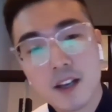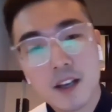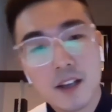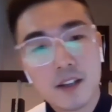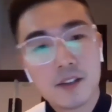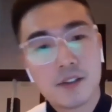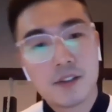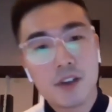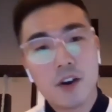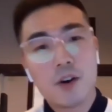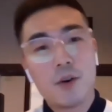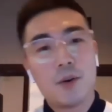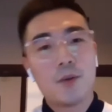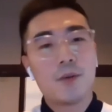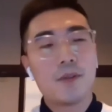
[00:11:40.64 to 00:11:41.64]

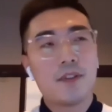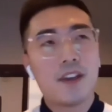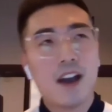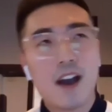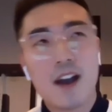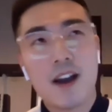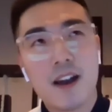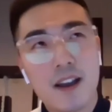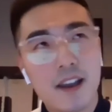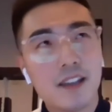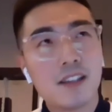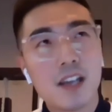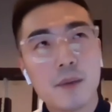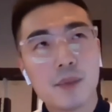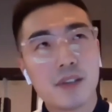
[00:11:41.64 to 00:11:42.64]
So
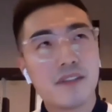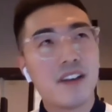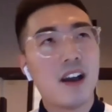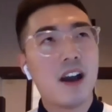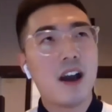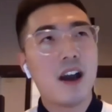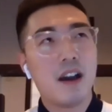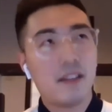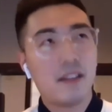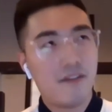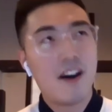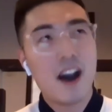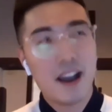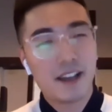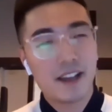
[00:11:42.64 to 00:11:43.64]
in terms of the
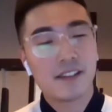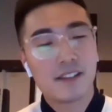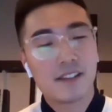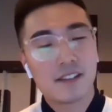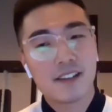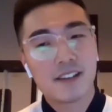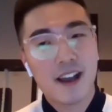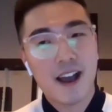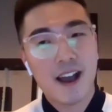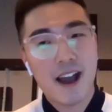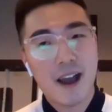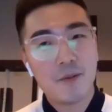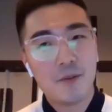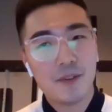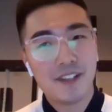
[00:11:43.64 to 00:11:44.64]
advice,
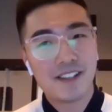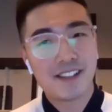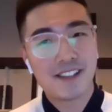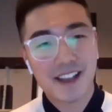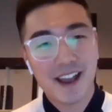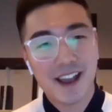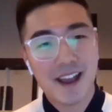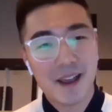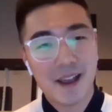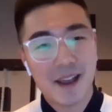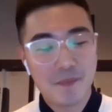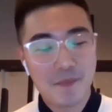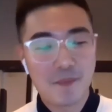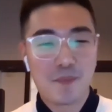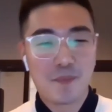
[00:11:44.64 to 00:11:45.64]
I would
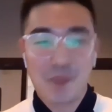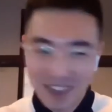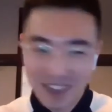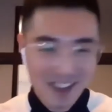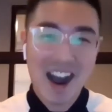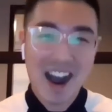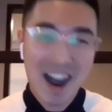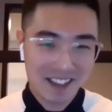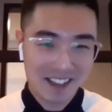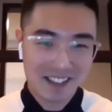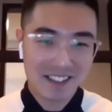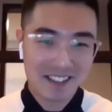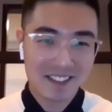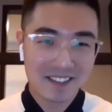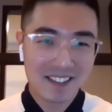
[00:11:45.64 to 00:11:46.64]
say being kind
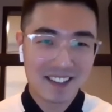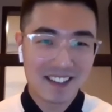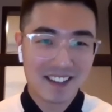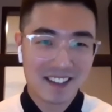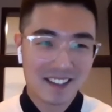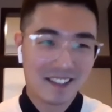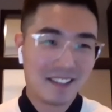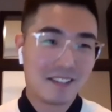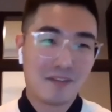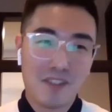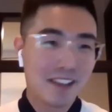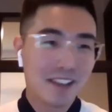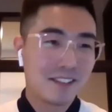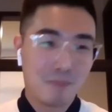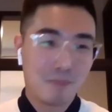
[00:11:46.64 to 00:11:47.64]
is
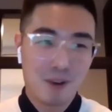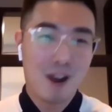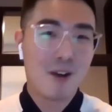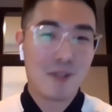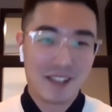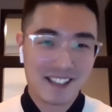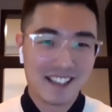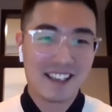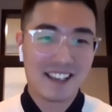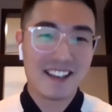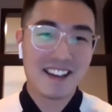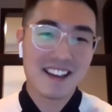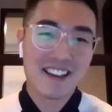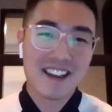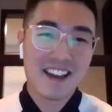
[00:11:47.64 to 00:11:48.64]
first
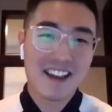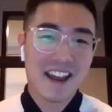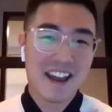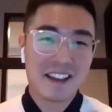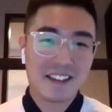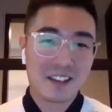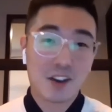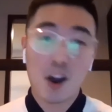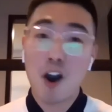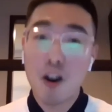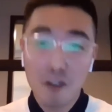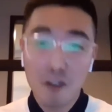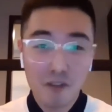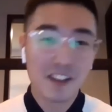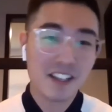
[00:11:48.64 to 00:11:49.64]
priority, and
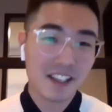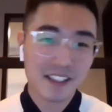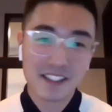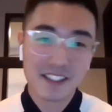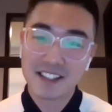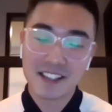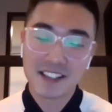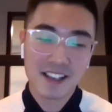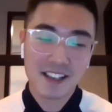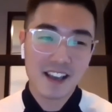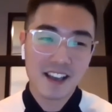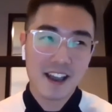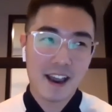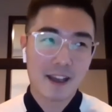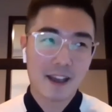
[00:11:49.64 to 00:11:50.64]
confident,
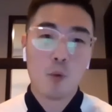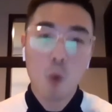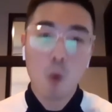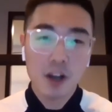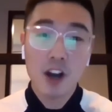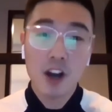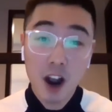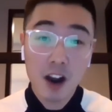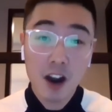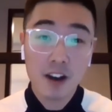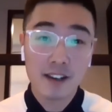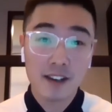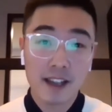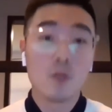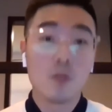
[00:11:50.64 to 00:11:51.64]
and work
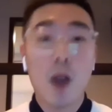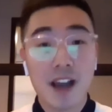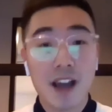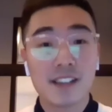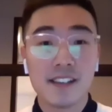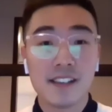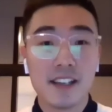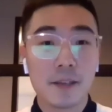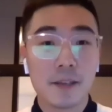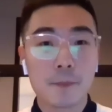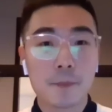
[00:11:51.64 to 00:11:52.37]
hard and wisely.